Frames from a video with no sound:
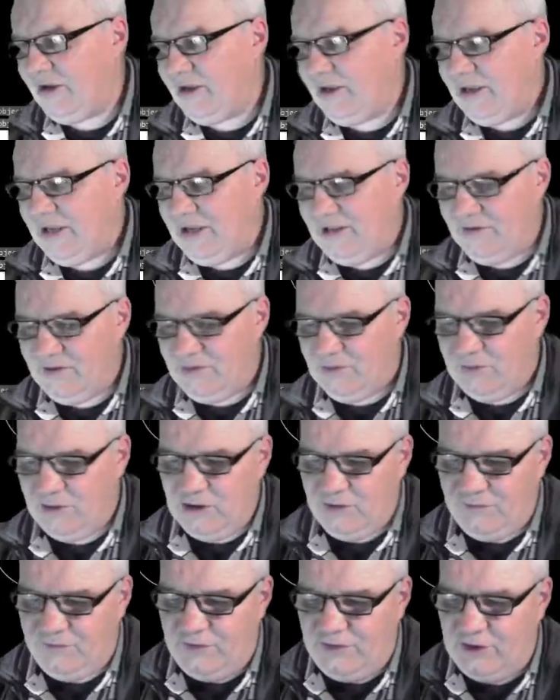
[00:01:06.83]
and then when
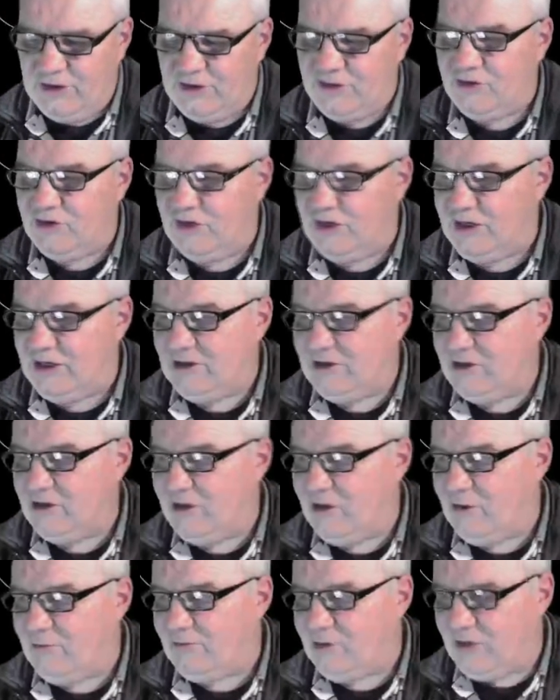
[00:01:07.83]
you finish selecting
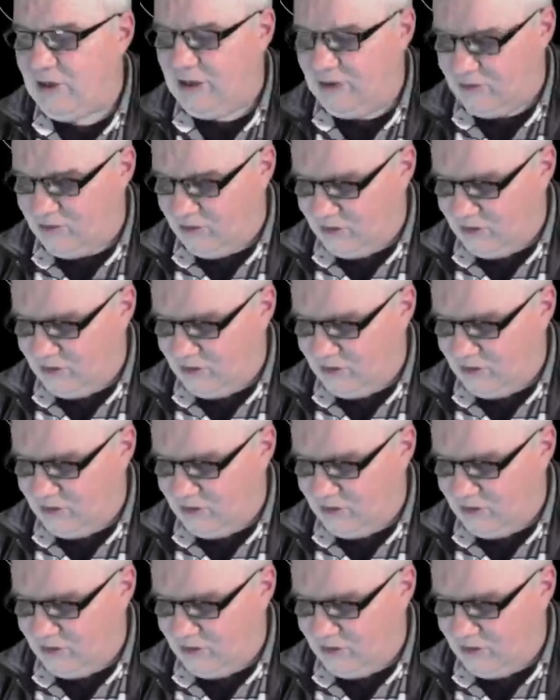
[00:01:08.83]
objects,